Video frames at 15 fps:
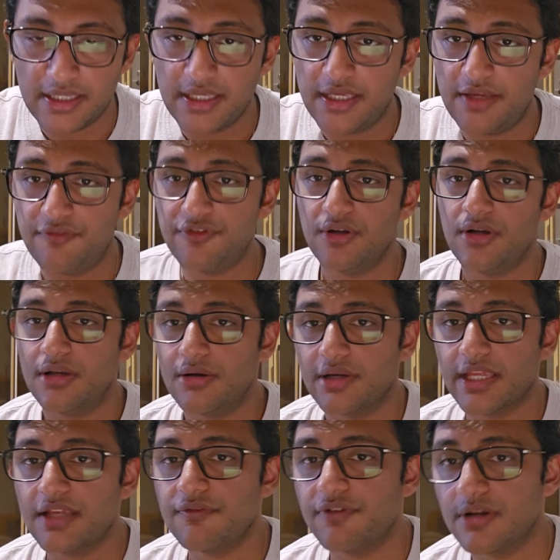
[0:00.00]
if you're
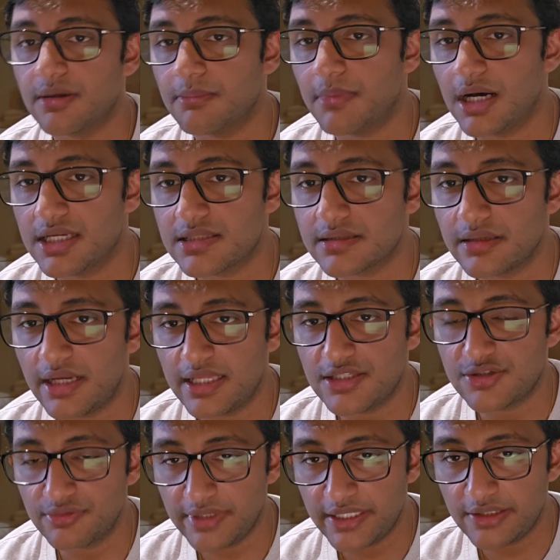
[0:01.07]
looking for a master and
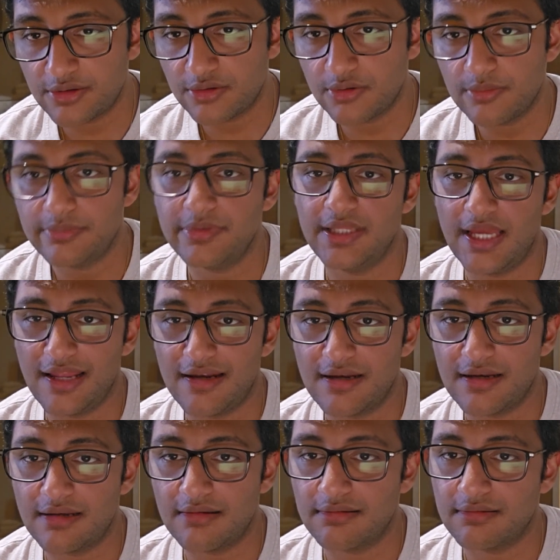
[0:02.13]
suite room, then
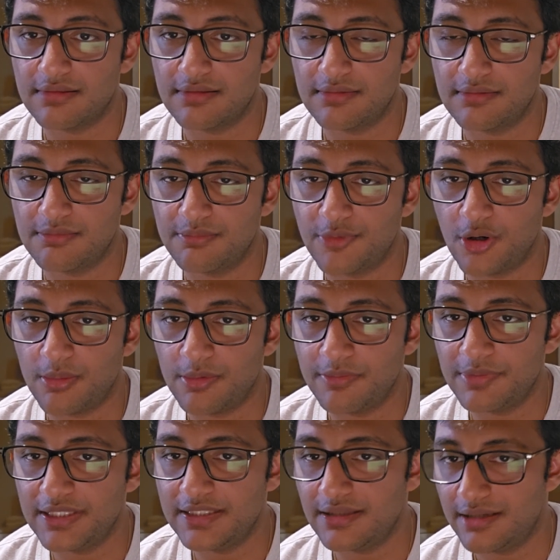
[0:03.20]

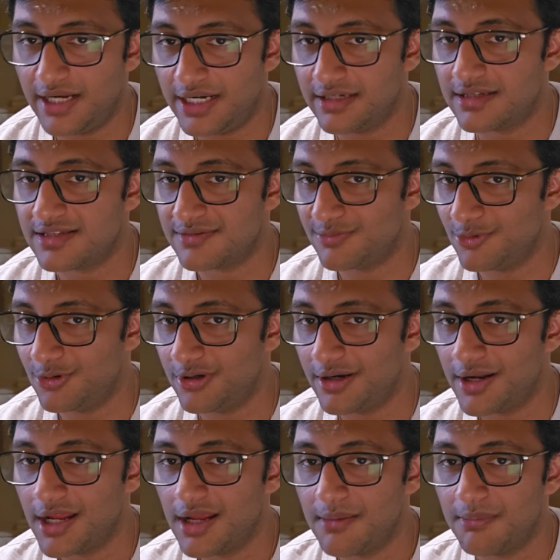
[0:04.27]
probably the rent is more.
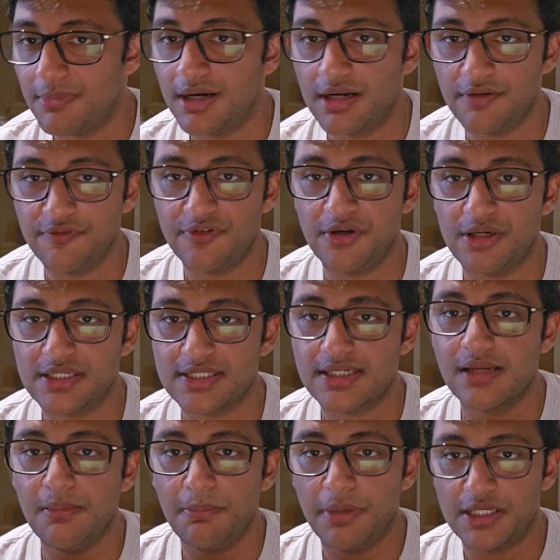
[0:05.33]
But if you are
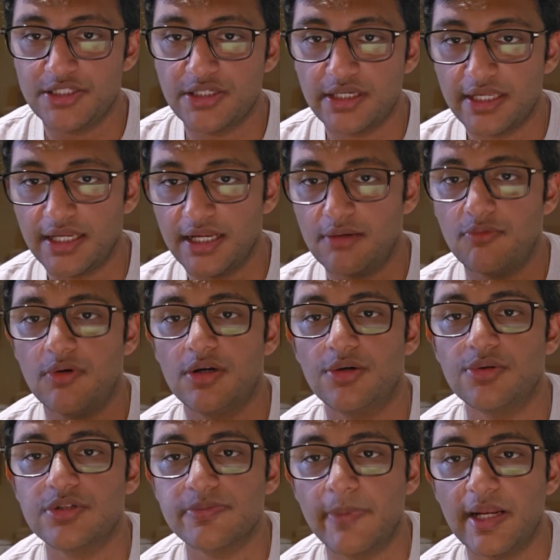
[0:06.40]
still budgeting and want to
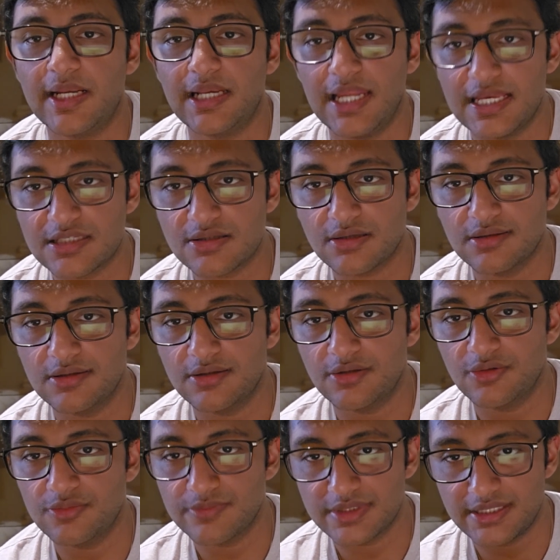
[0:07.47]
spend less on the
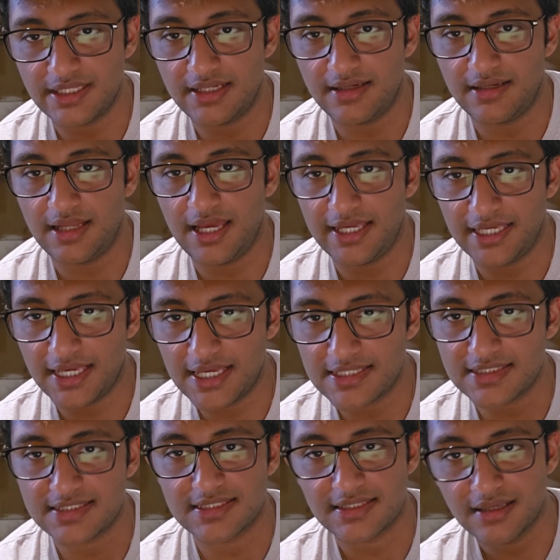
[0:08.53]
rooms, then I
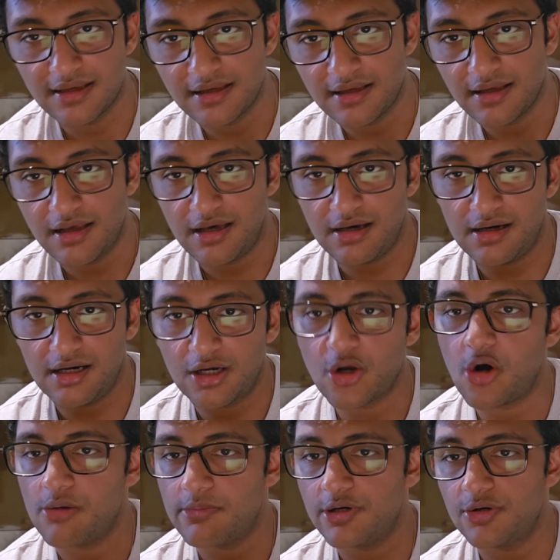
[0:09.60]
guess
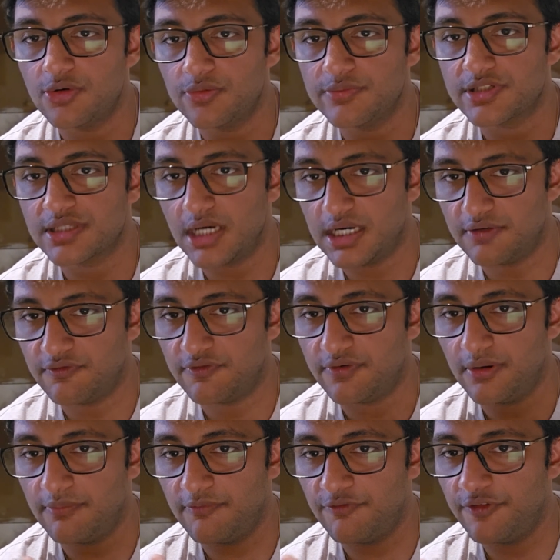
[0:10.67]
common rooms start
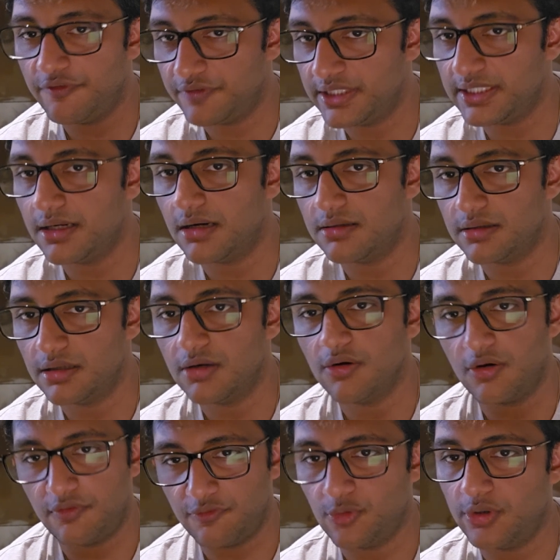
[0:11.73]
from 1500 or
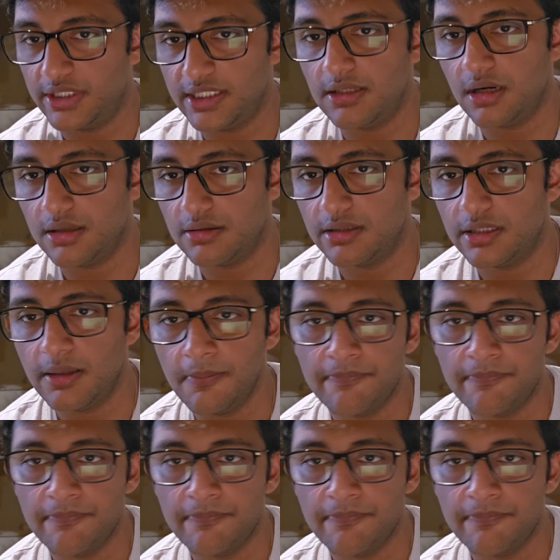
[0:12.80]
1400.